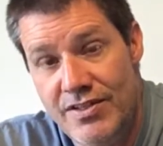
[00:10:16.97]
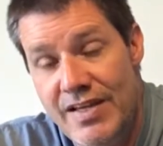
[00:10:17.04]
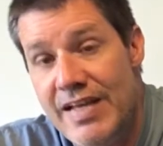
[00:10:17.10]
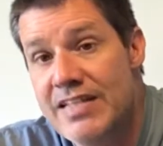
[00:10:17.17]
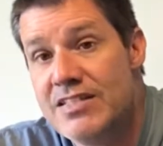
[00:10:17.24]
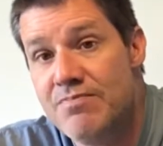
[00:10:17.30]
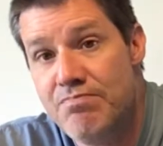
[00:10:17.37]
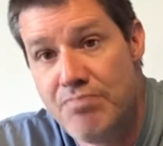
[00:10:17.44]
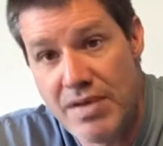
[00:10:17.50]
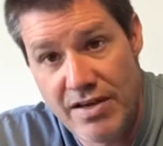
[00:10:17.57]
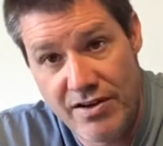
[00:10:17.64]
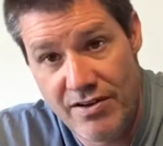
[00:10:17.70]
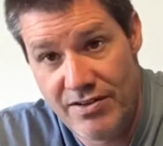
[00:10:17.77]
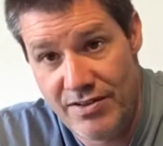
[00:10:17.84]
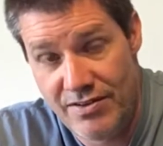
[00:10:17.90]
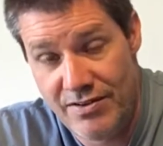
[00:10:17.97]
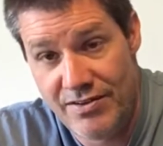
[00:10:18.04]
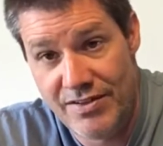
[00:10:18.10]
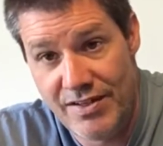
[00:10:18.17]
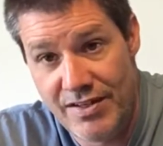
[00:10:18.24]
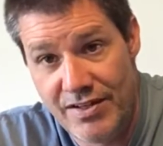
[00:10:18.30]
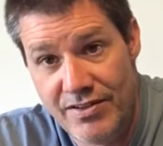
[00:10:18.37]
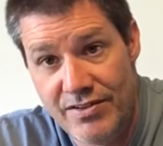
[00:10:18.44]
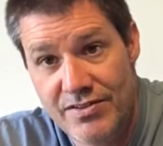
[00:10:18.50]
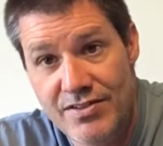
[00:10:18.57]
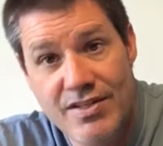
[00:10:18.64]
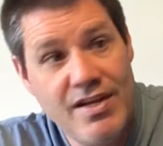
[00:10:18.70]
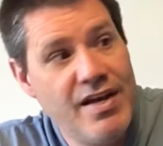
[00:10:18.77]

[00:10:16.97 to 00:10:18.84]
It's bigger than all the others.